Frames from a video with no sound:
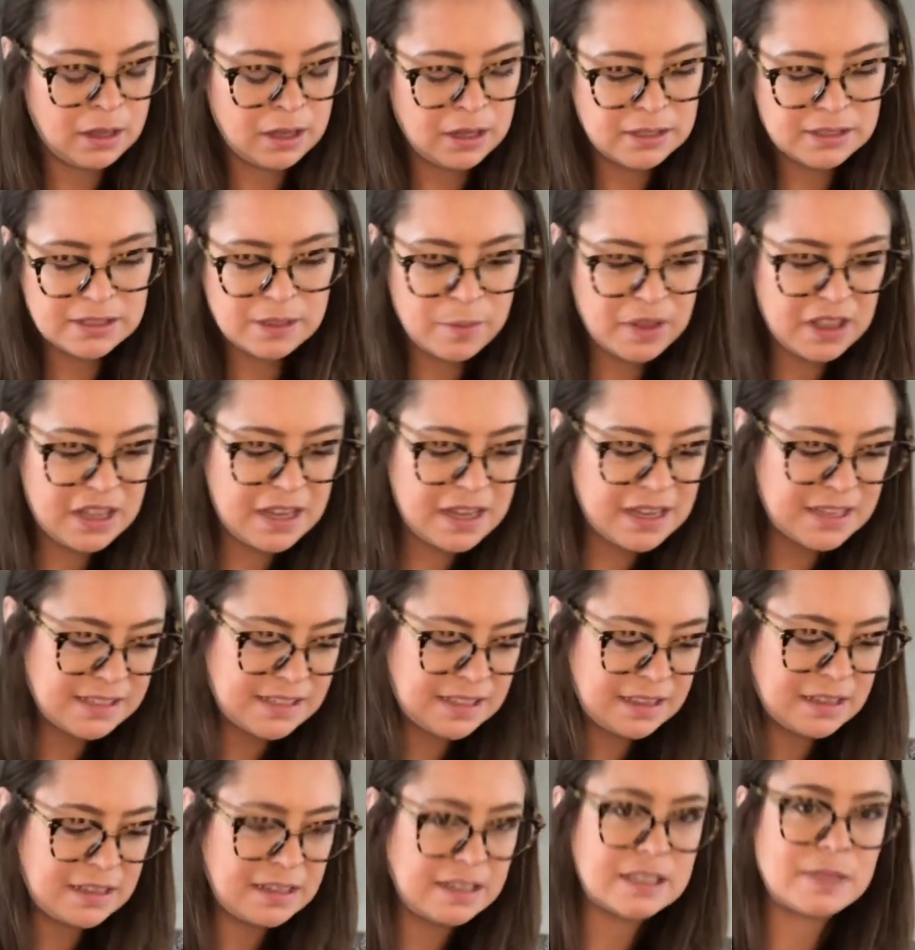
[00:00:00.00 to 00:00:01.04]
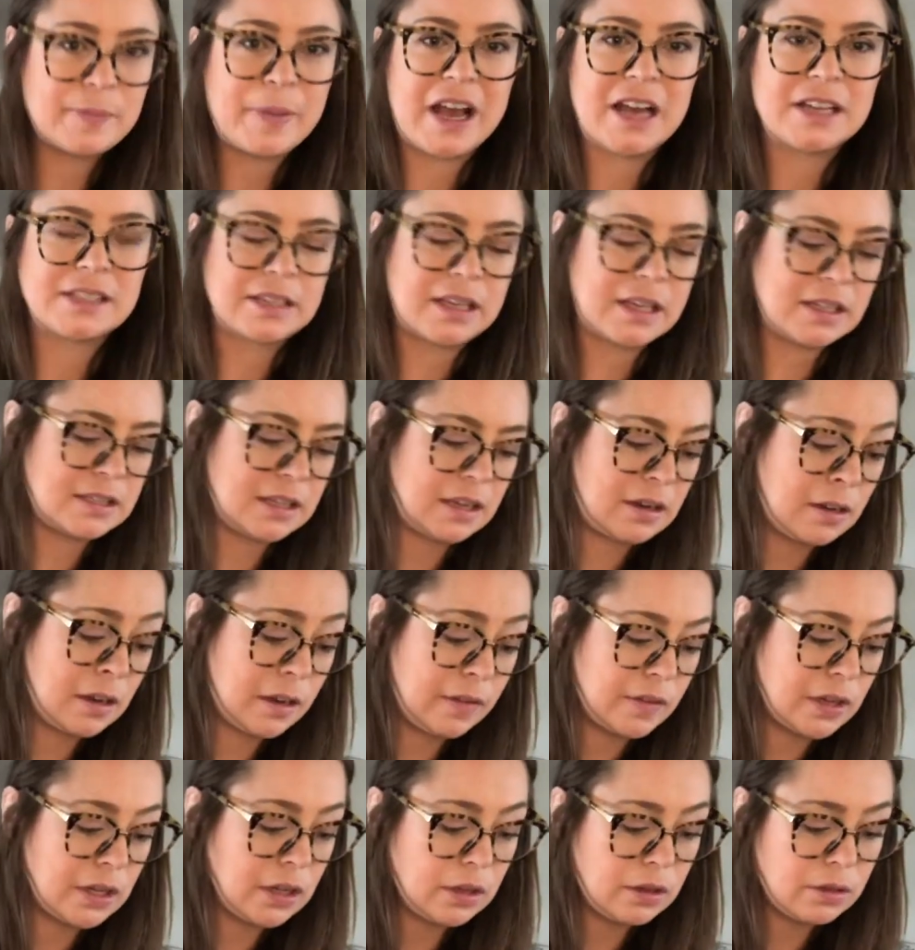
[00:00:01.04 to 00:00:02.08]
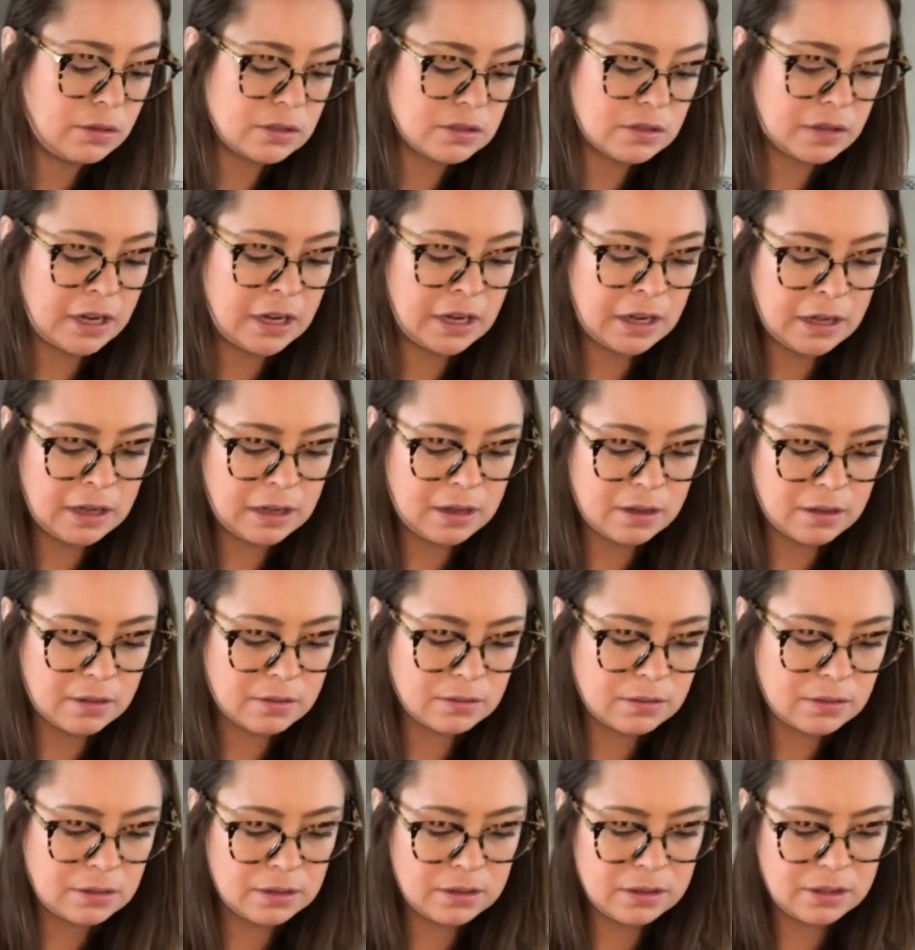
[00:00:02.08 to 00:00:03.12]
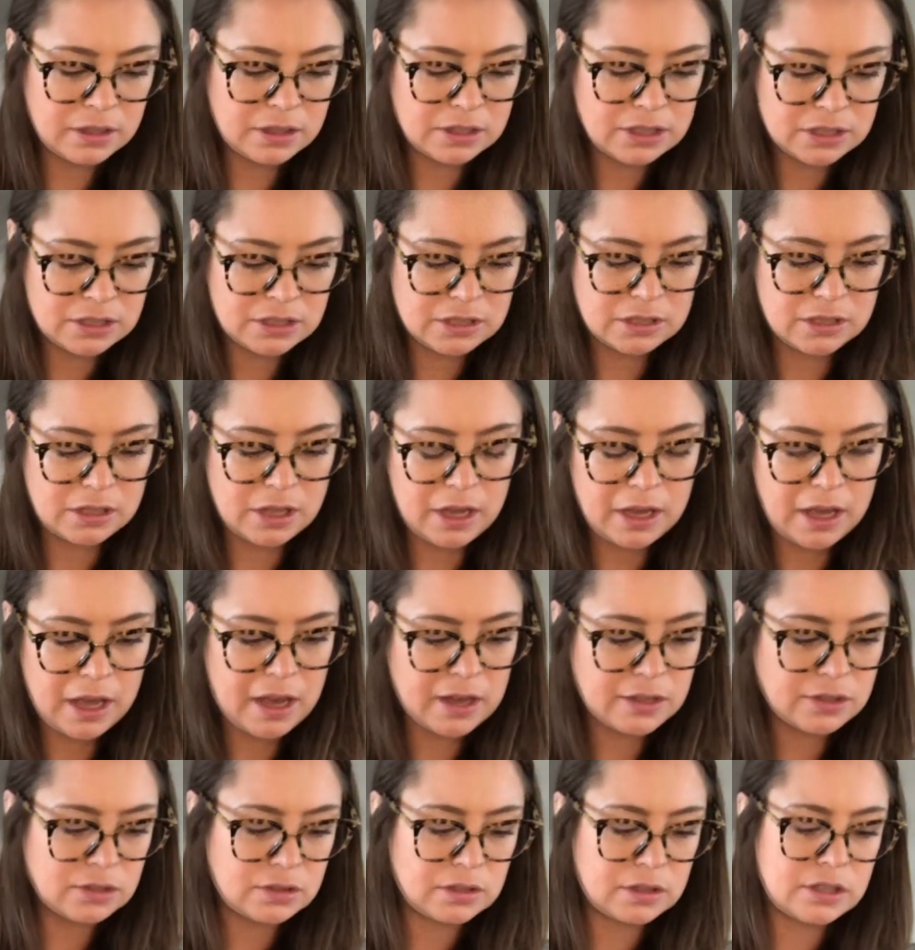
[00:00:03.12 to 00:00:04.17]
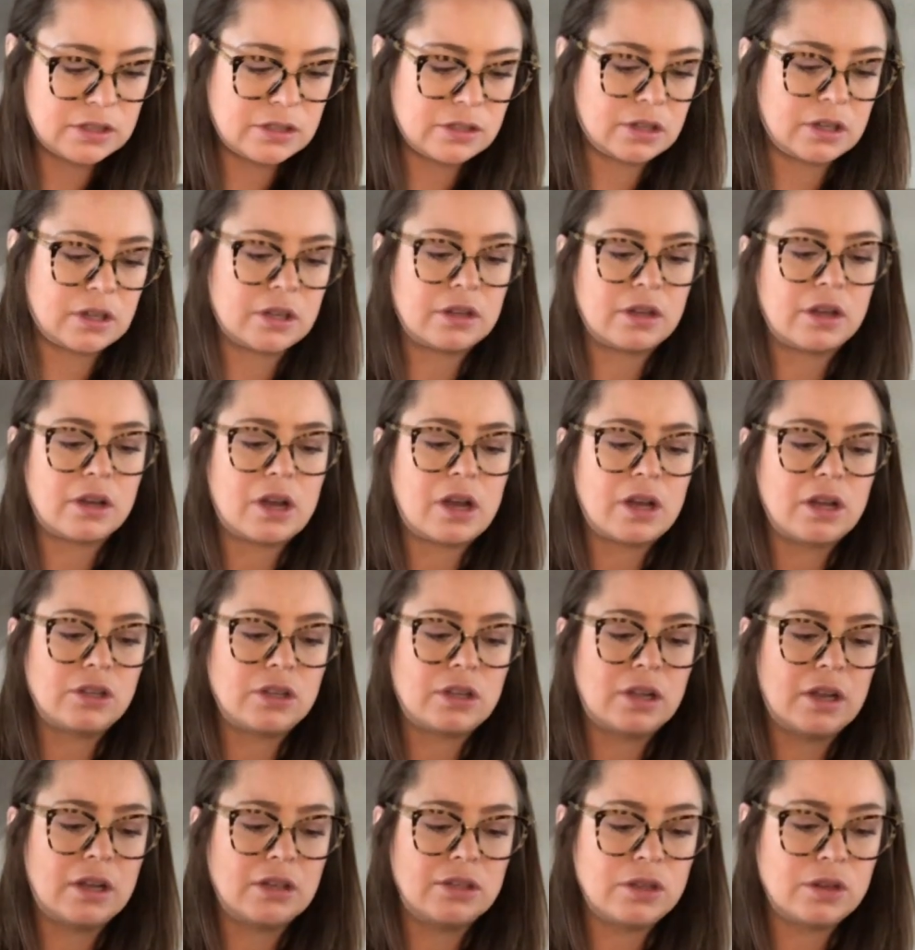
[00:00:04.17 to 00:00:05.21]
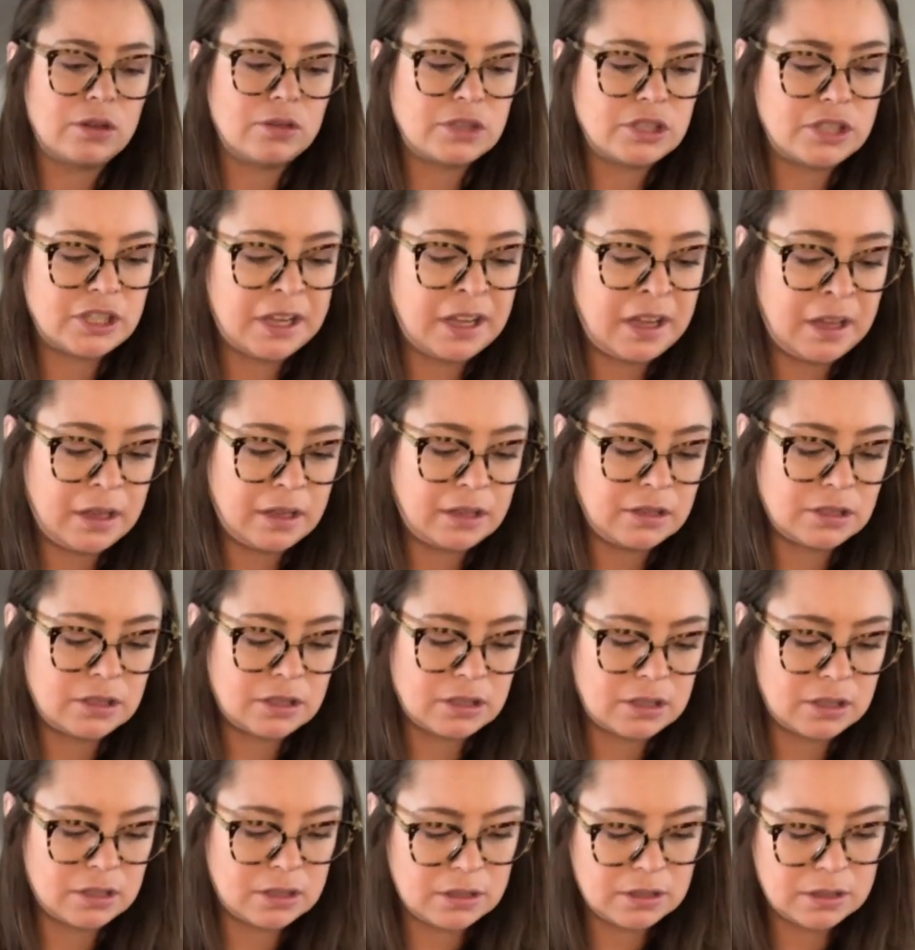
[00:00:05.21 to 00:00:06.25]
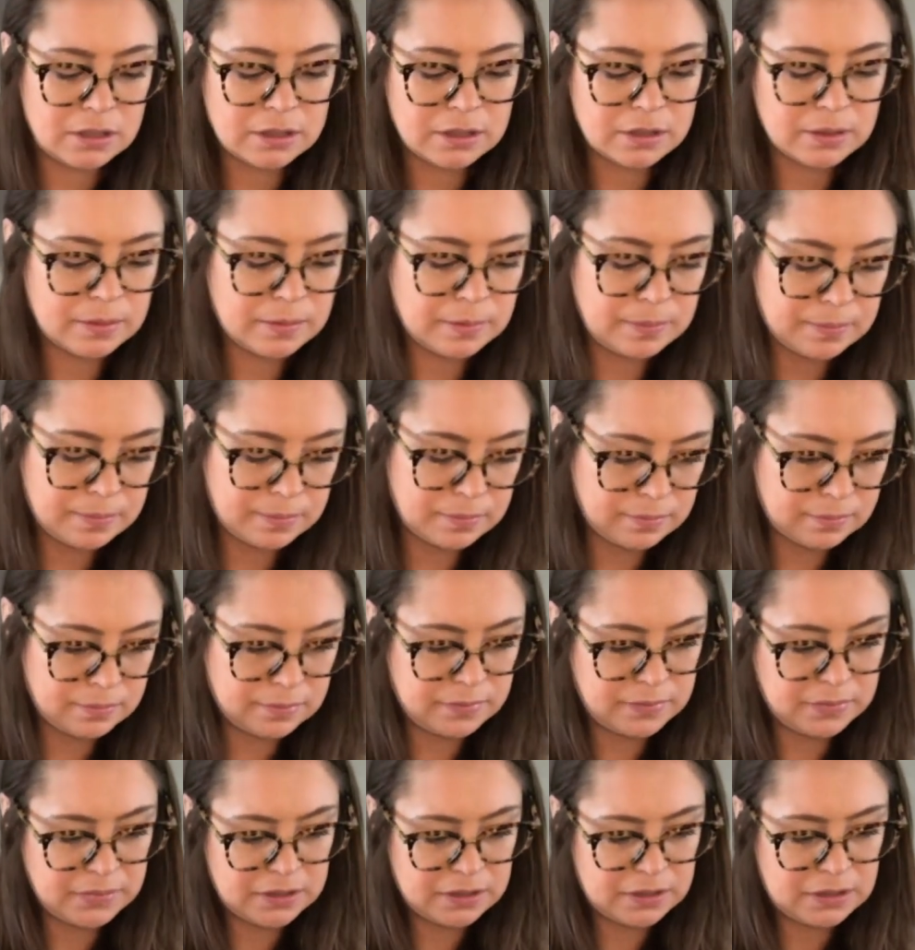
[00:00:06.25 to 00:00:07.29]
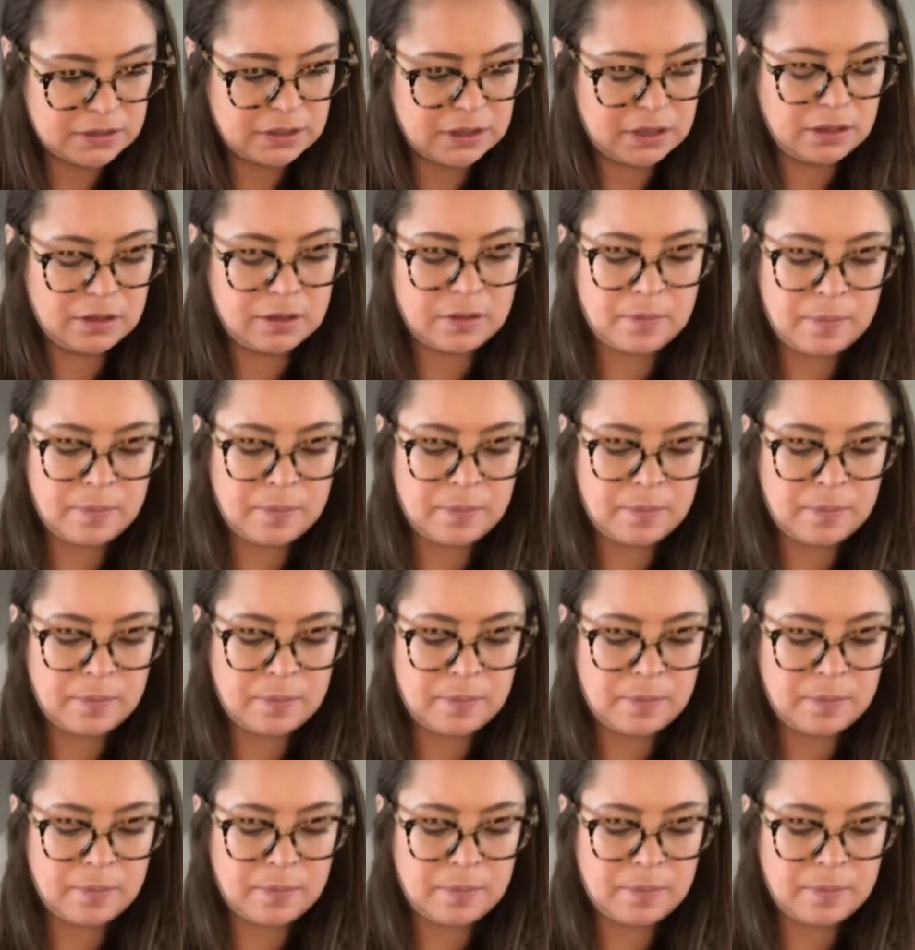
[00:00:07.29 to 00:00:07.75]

Some of these in these baskets I don't even use right now. They're just like extras or a dose change. Let's see.